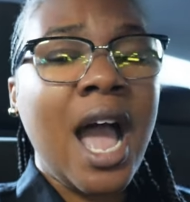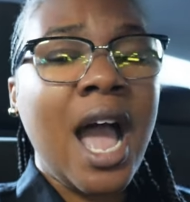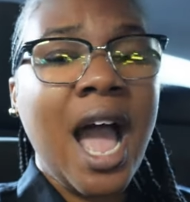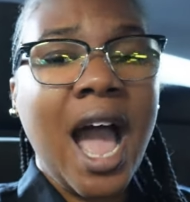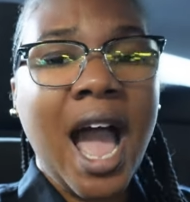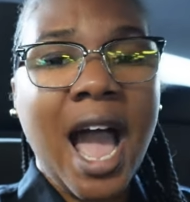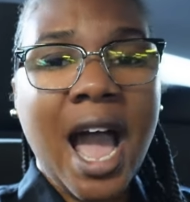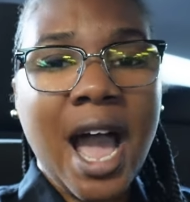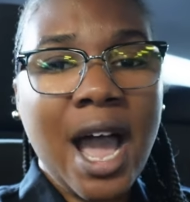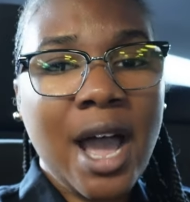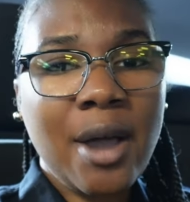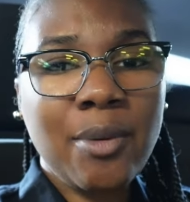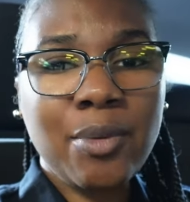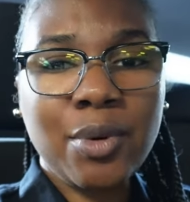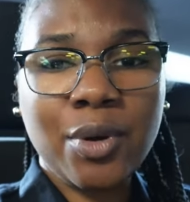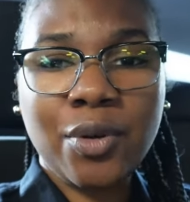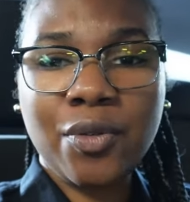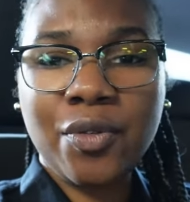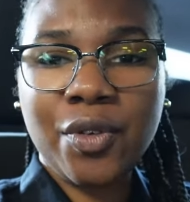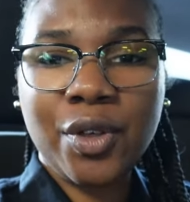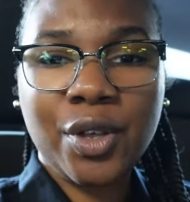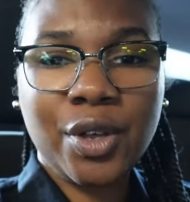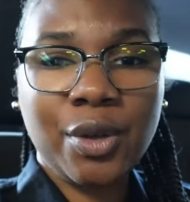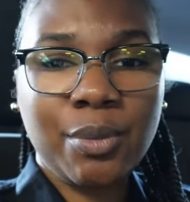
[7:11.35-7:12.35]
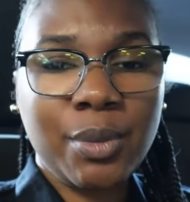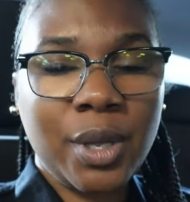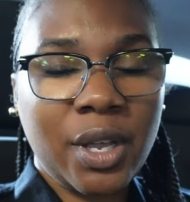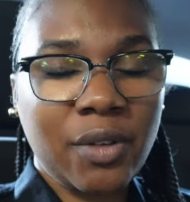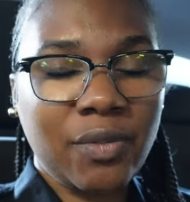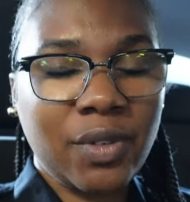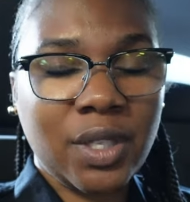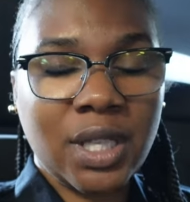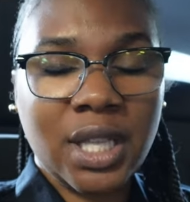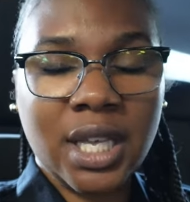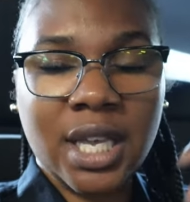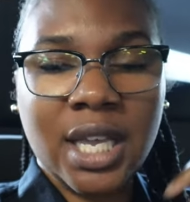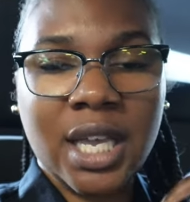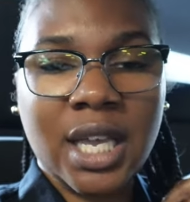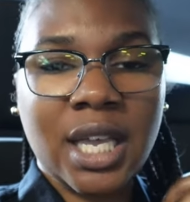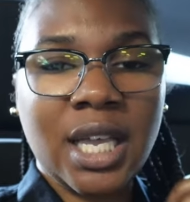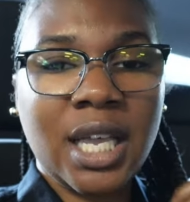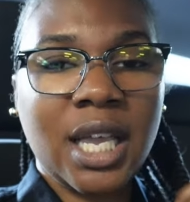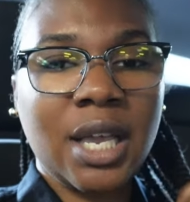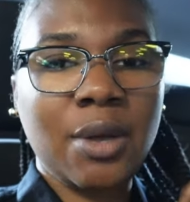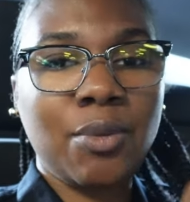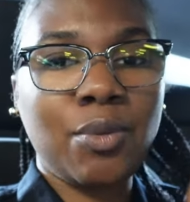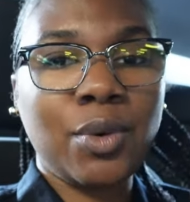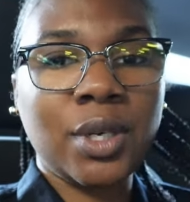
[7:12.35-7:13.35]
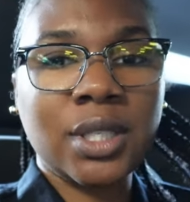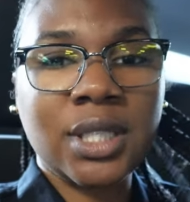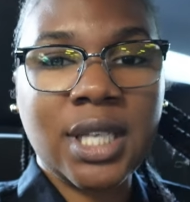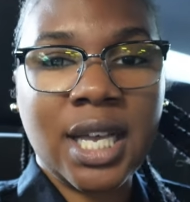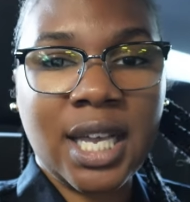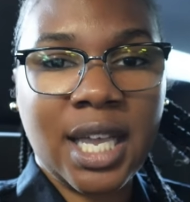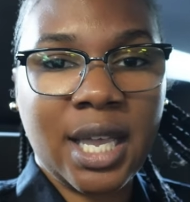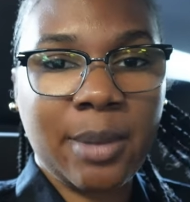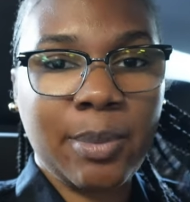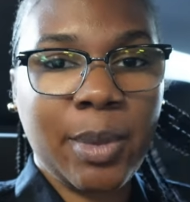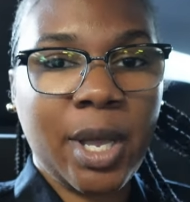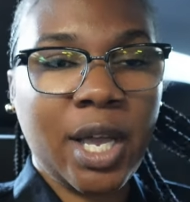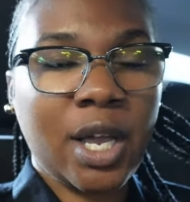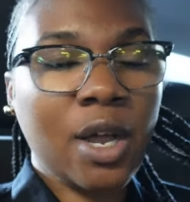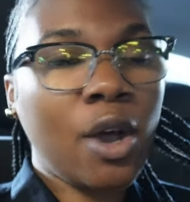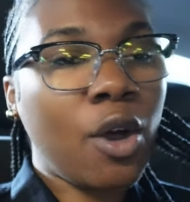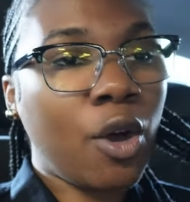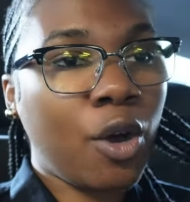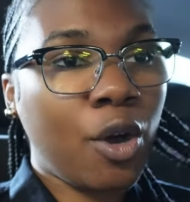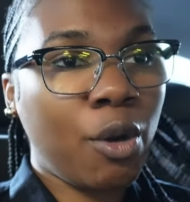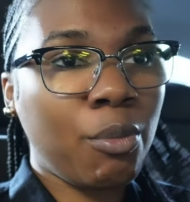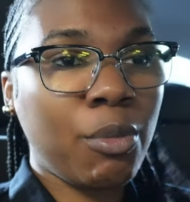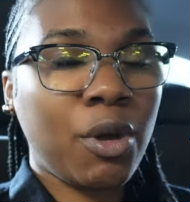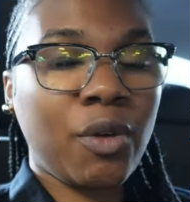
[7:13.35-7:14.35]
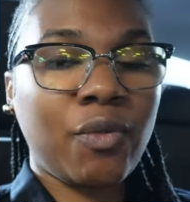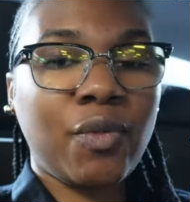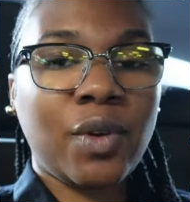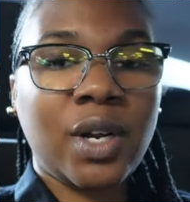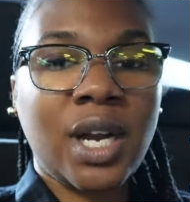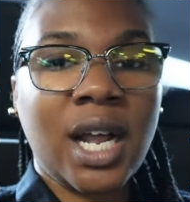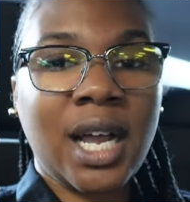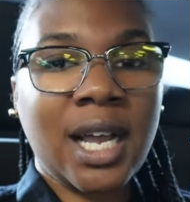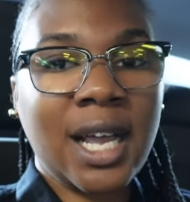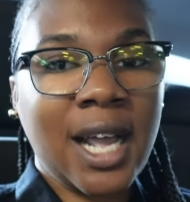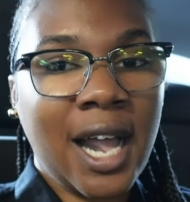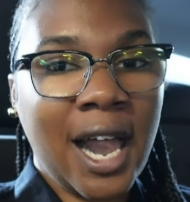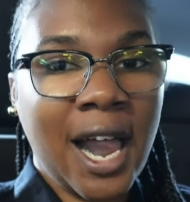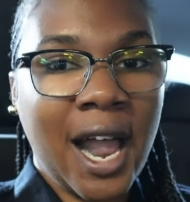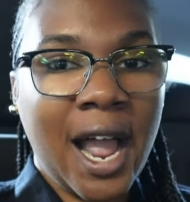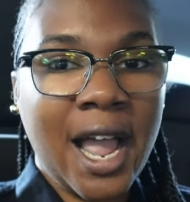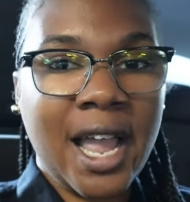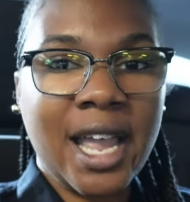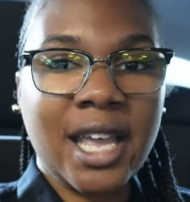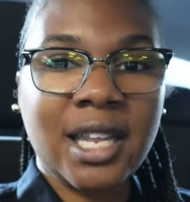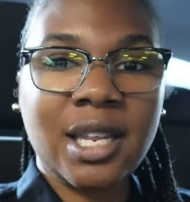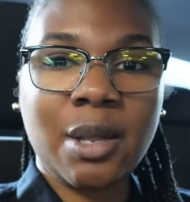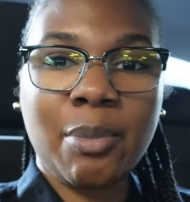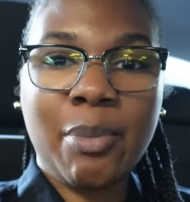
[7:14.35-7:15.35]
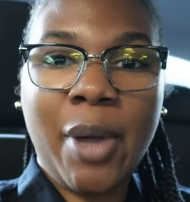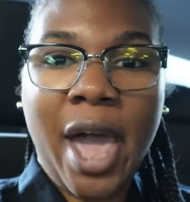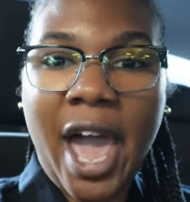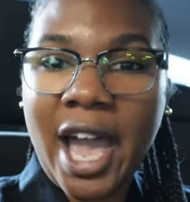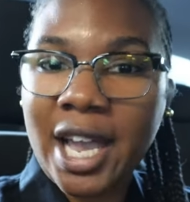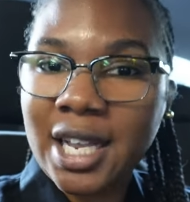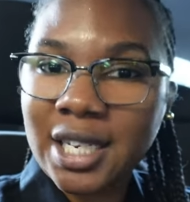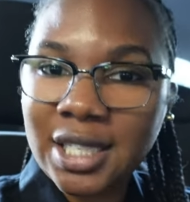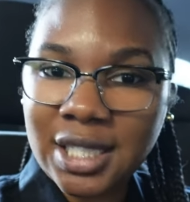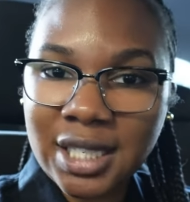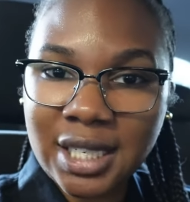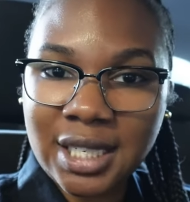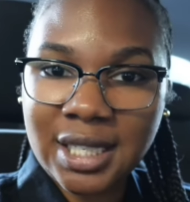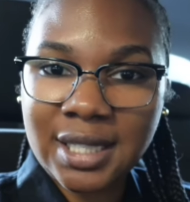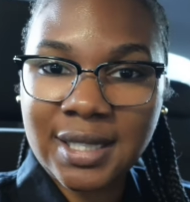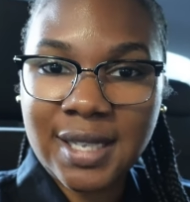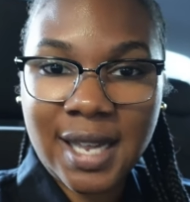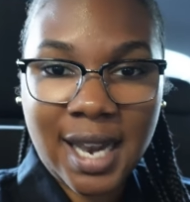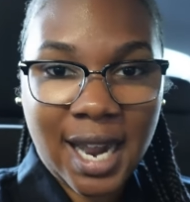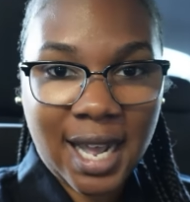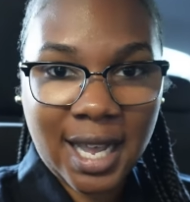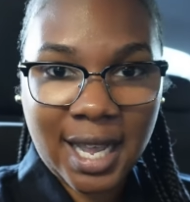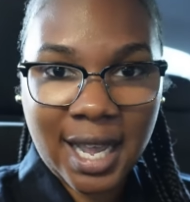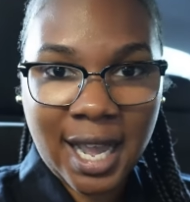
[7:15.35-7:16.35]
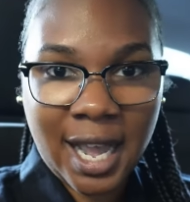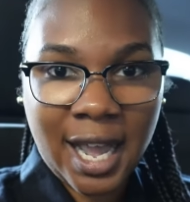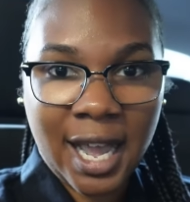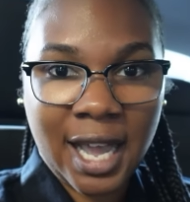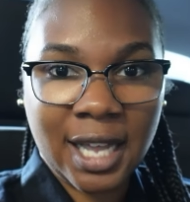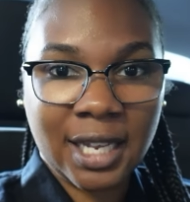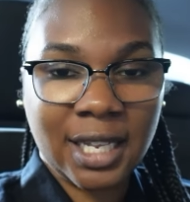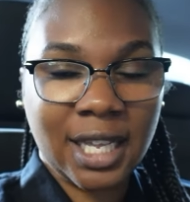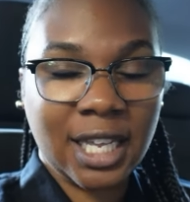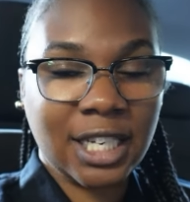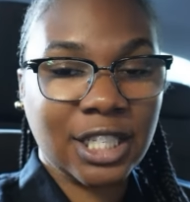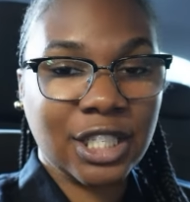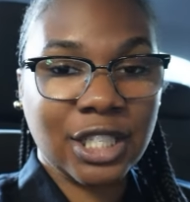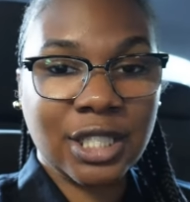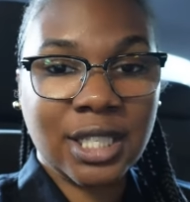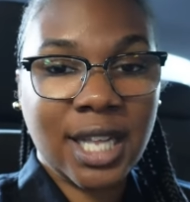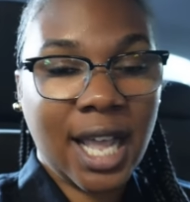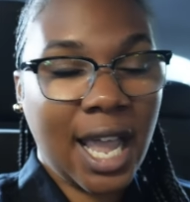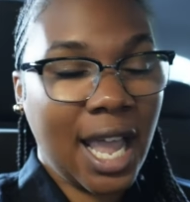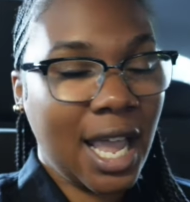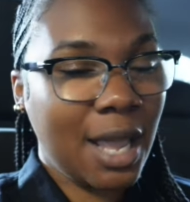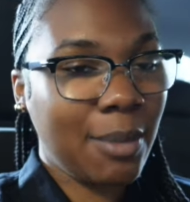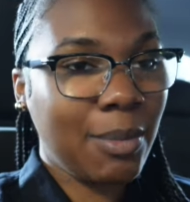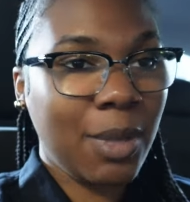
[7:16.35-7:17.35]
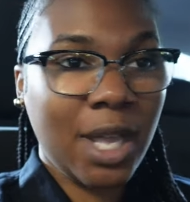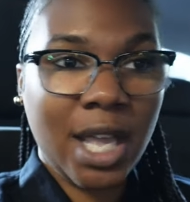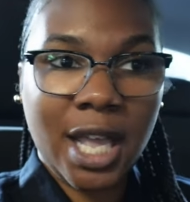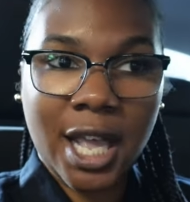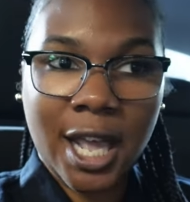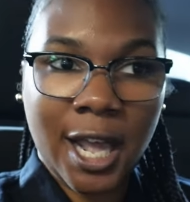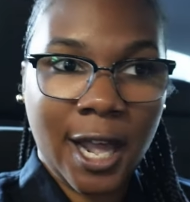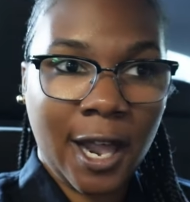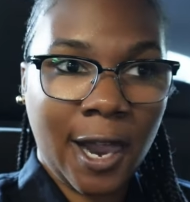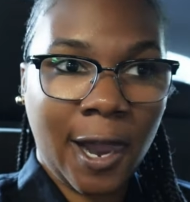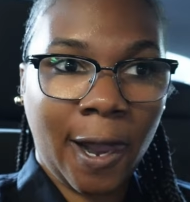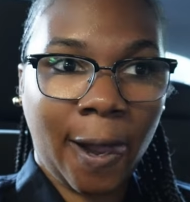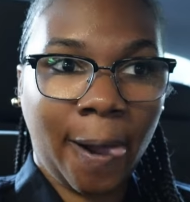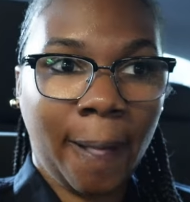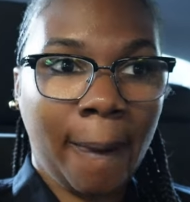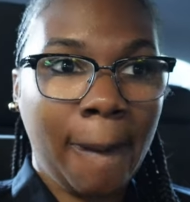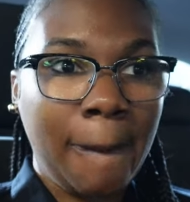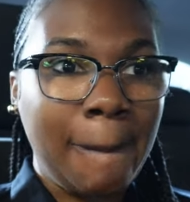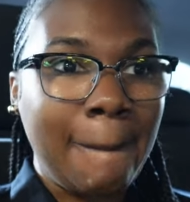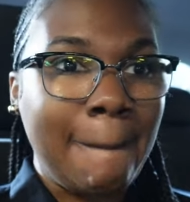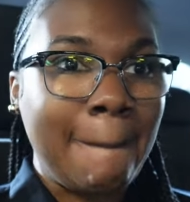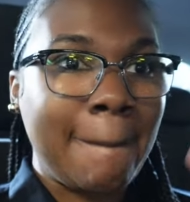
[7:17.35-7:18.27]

i will film everything once i get back home of what i got and the packages that i got that just came in